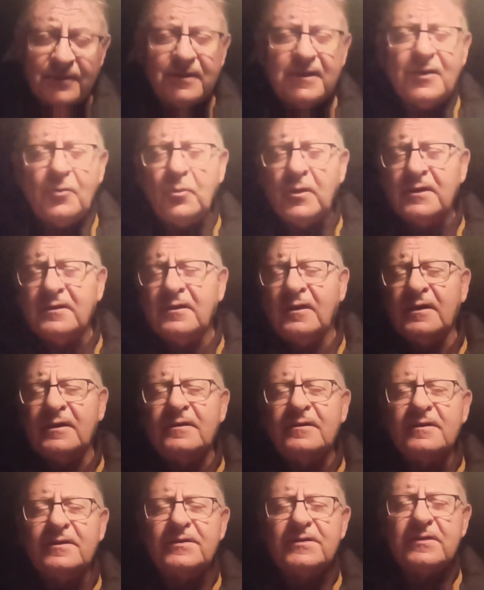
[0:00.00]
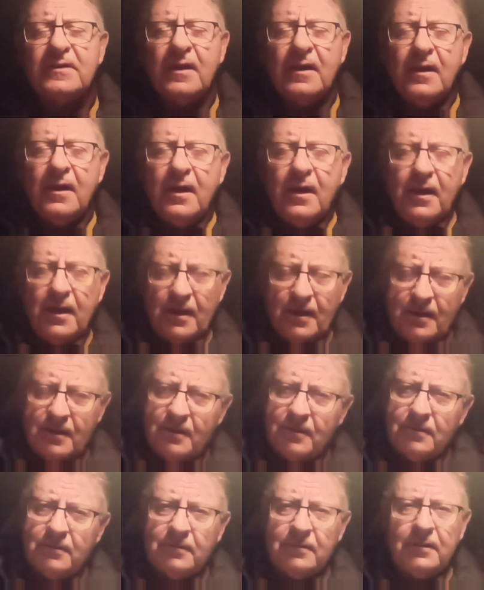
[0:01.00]
I think it went like this
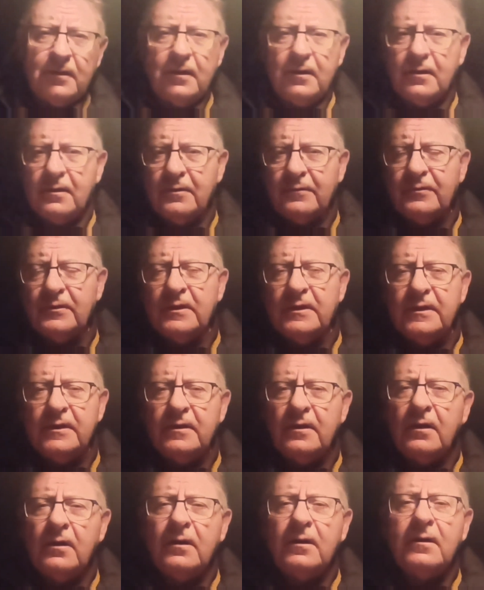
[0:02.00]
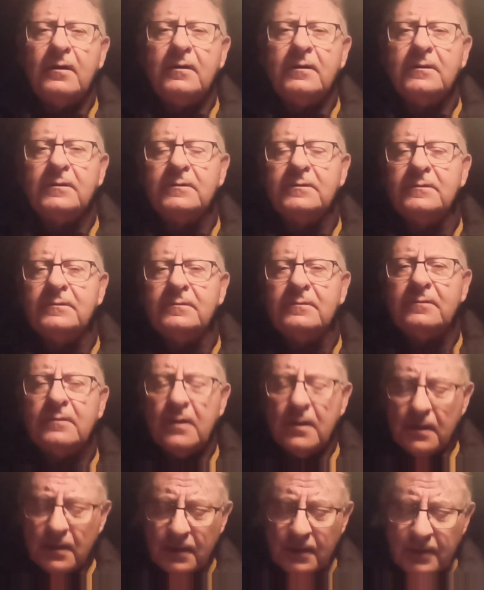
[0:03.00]
How lovely are
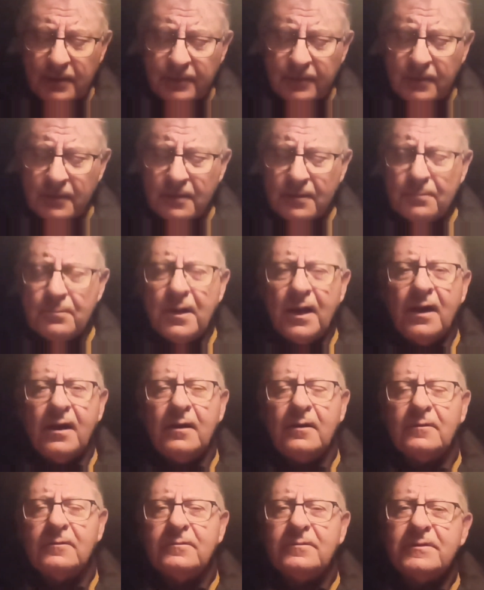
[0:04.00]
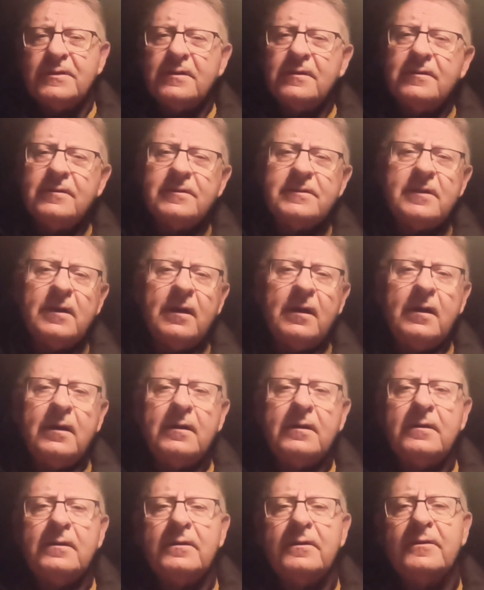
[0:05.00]
the mountains
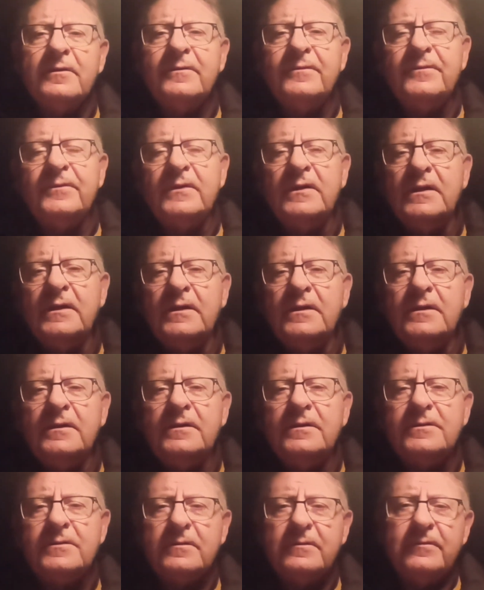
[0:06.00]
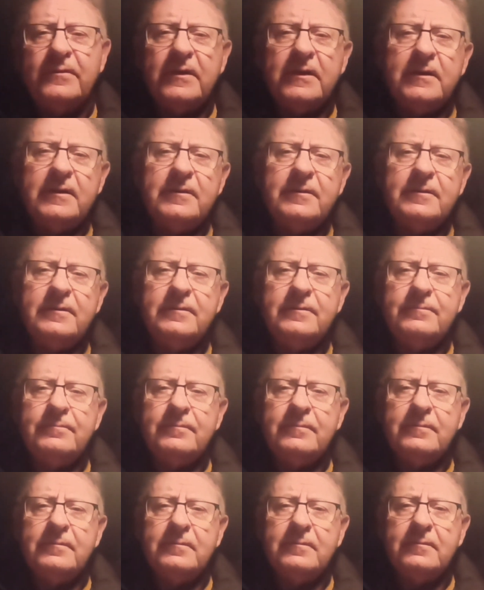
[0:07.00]
are the feet of
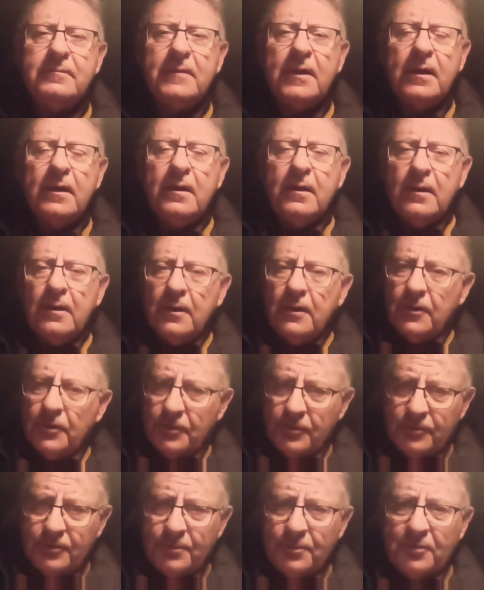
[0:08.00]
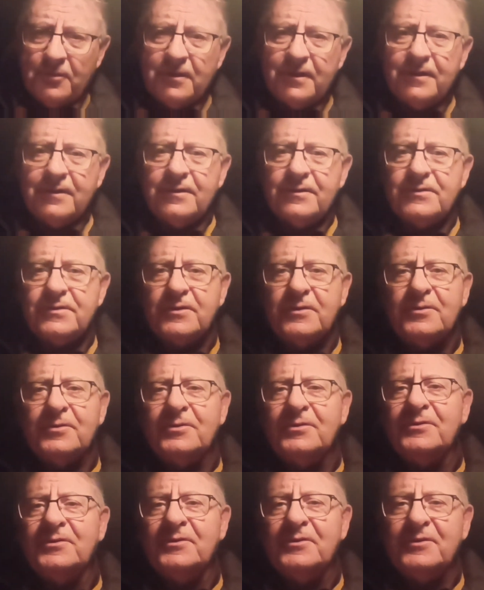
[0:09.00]
him who brings
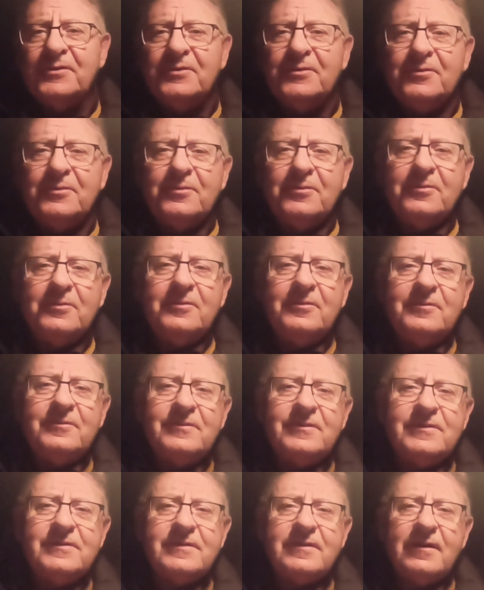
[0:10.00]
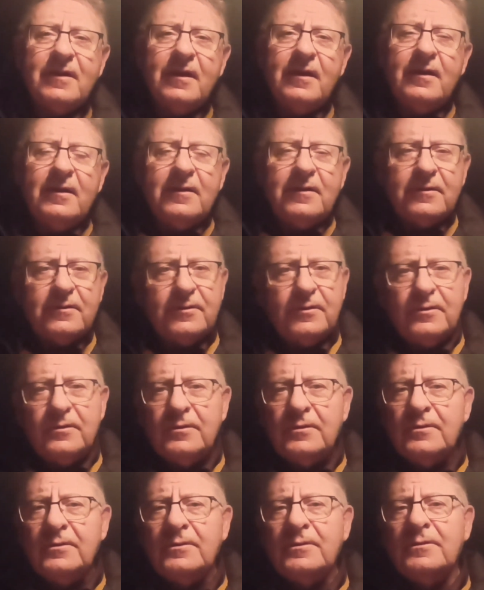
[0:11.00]
good news,
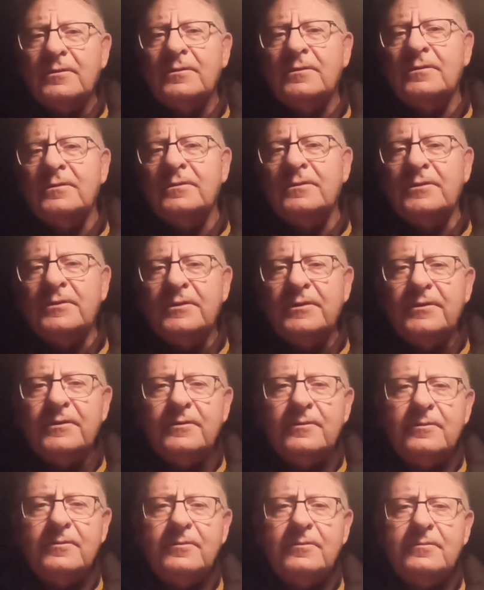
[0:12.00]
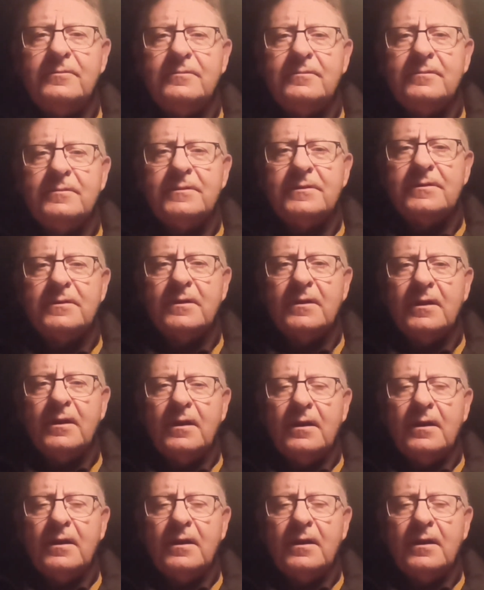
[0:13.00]
good news,